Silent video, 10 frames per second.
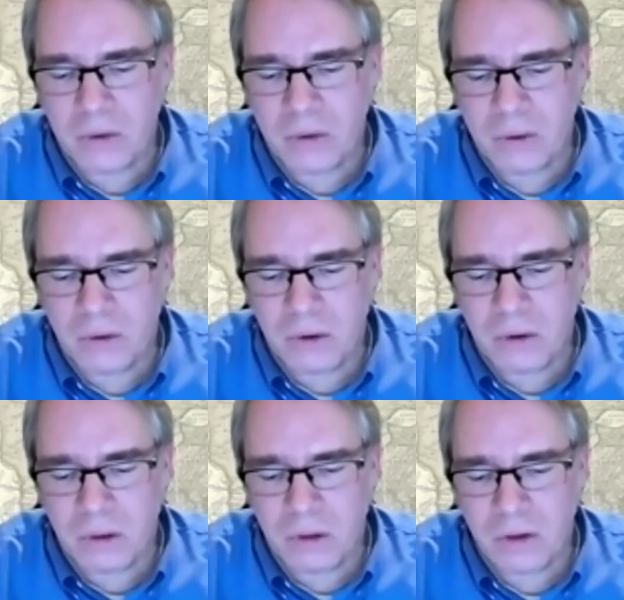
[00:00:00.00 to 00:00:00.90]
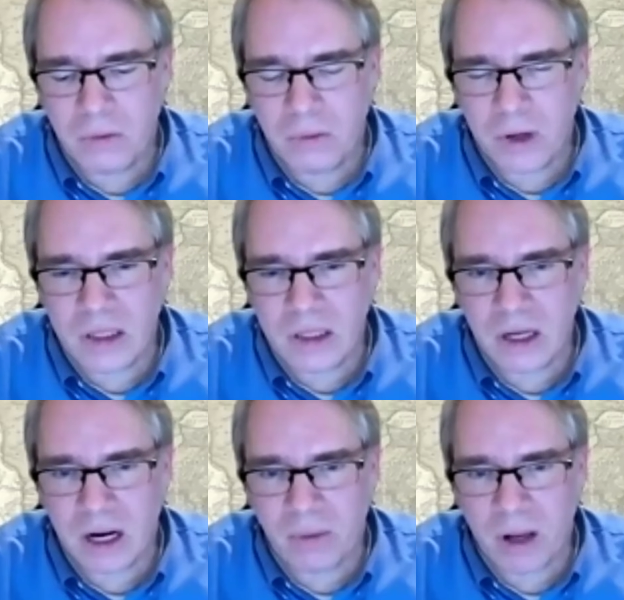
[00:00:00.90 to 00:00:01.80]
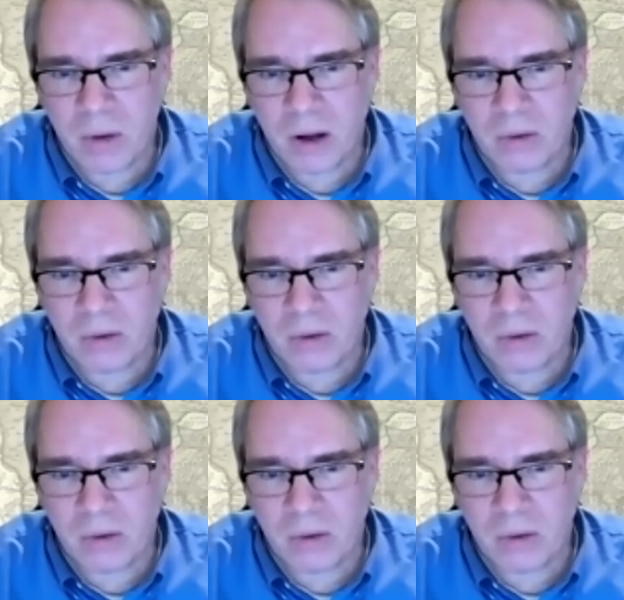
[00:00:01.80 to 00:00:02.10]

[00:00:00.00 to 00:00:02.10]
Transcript: The other reason